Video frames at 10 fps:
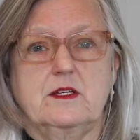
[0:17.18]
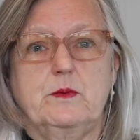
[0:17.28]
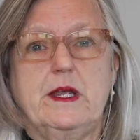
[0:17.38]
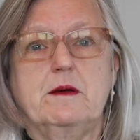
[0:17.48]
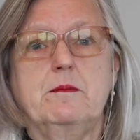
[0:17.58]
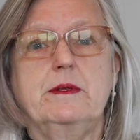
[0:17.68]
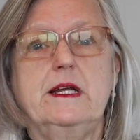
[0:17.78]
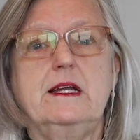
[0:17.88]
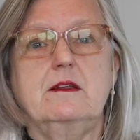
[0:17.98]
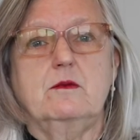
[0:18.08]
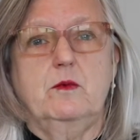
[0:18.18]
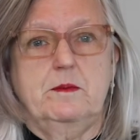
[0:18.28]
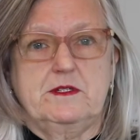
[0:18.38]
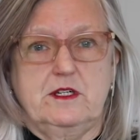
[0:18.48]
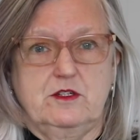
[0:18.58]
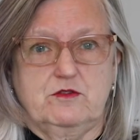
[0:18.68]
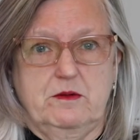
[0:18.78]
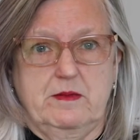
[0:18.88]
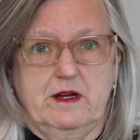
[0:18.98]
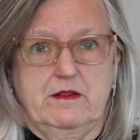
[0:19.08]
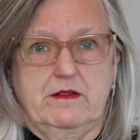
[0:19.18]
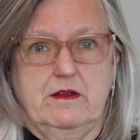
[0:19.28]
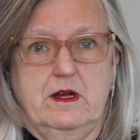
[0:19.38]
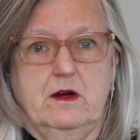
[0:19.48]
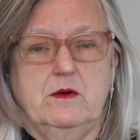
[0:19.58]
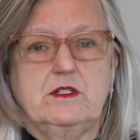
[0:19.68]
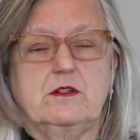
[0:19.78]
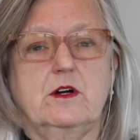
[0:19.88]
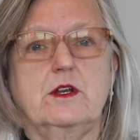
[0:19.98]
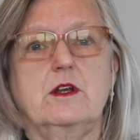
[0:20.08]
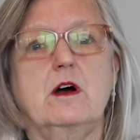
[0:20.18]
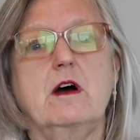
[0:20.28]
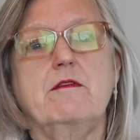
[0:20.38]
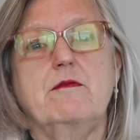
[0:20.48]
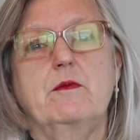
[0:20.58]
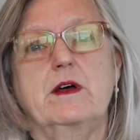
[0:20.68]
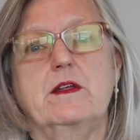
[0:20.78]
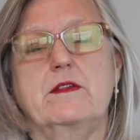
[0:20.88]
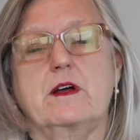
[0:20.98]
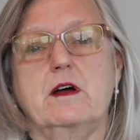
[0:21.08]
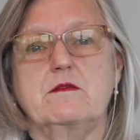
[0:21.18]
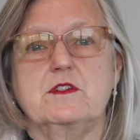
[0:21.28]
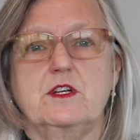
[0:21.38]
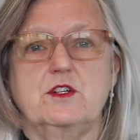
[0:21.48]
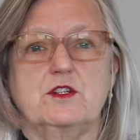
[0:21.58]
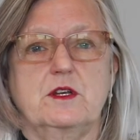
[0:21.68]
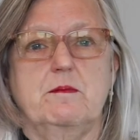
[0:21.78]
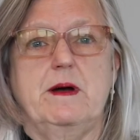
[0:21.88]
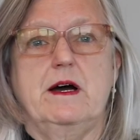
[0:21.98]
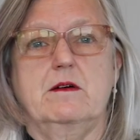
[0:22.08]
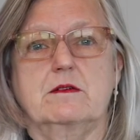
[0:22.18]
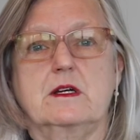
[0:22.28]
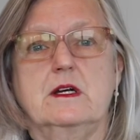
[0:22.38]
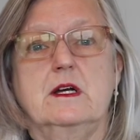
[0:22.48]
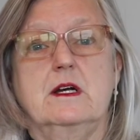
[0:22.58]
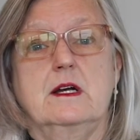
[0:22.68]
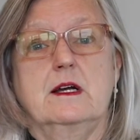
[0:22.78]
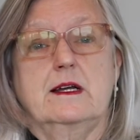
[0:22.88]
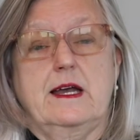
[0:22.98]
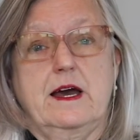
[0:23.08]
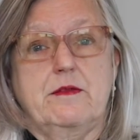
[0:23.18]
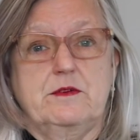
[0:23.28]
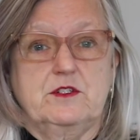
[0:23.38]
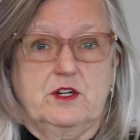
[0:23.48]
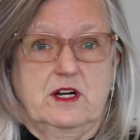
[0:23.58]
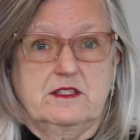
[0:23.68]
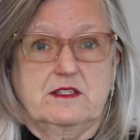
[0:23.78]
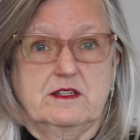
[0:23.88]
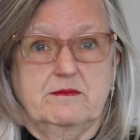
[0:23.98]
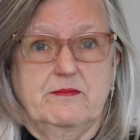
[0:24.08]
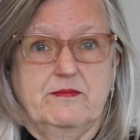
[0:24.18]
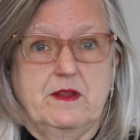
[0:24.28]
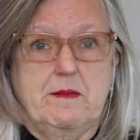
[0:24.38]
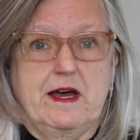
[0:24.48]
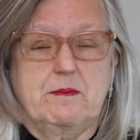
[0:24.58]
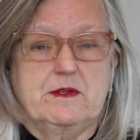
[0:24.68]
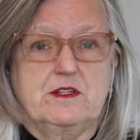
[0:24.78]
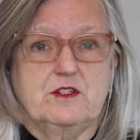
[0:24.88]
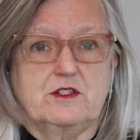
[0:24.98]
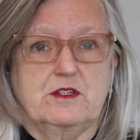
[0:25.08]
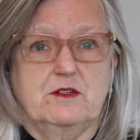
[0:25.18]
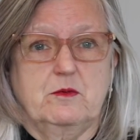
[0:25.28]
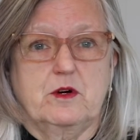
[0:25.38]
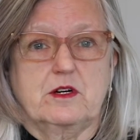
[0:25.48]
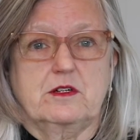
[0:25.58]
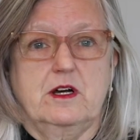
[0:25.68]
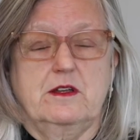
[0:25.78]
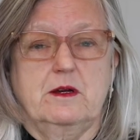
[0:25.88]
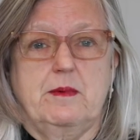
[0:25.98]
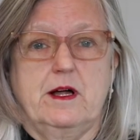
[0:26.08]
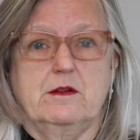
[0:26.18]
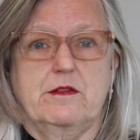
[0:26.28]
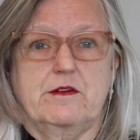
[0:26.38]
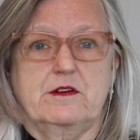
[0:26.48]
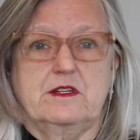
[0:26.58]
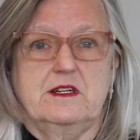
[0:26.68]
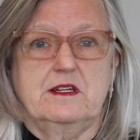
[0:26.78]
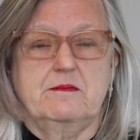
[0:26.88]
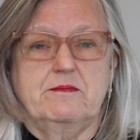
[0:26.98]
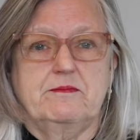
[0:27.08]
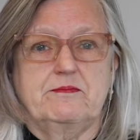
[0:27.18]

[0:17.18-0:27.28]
As we complete Women's History Month, we started off with a conversation about Katherine Johnson, the mathematician who worked on the Apollo thirteen,